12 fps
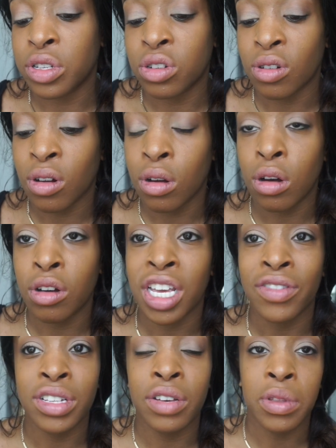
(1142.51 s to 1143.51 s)
to struggle, you
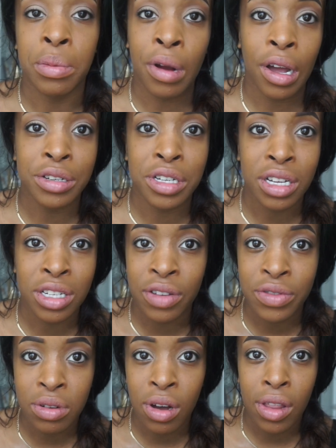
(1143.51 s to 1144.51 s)
have to live in the projects, you
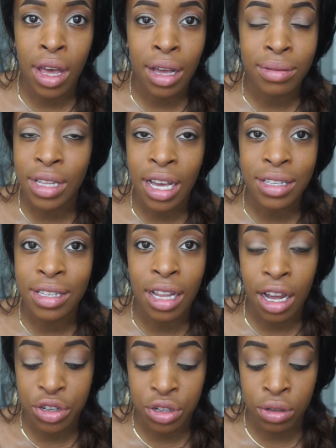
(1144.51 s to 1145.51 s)
have to do all that, that's
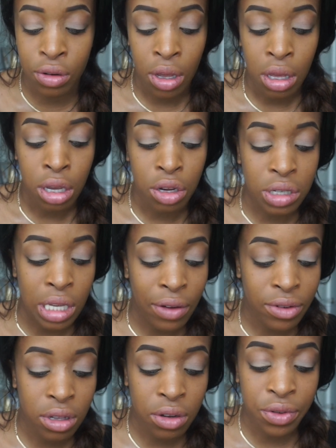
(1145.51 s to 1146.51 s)
not true. You just
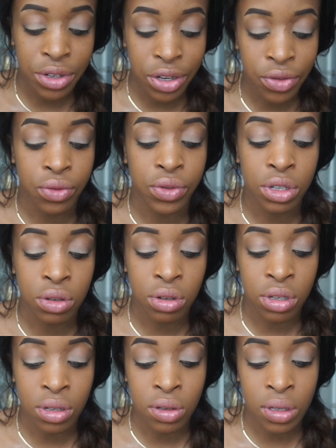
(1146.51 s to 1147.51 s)
have to look for different
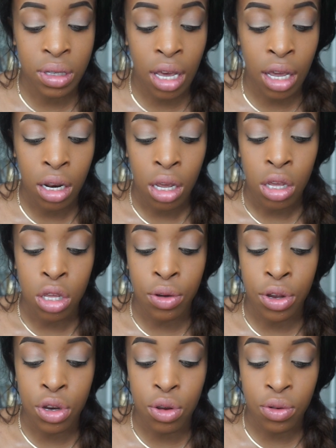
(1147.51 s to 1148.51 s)
resources that you
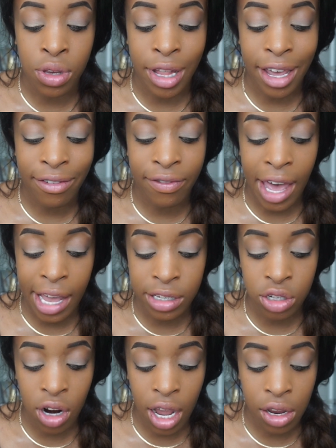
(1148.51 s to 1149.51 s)
can use to like
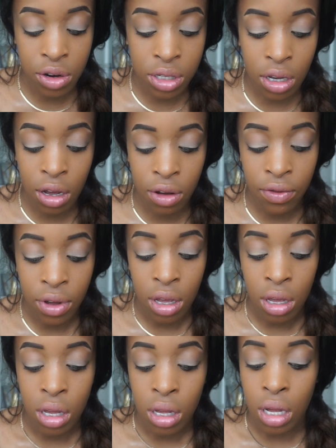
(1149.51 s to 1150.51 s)
fast track yourself,
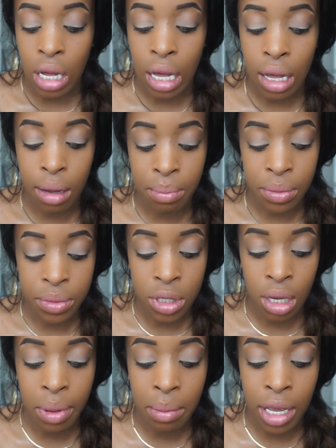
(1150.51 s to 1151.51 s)

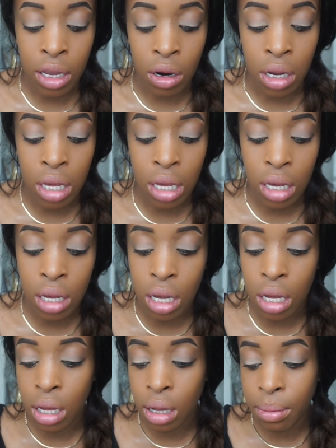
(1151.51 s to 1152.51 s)
supplement your
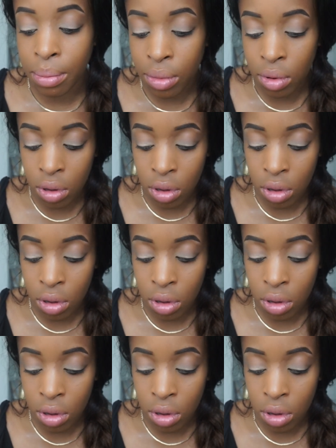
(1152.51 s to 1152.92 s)
income,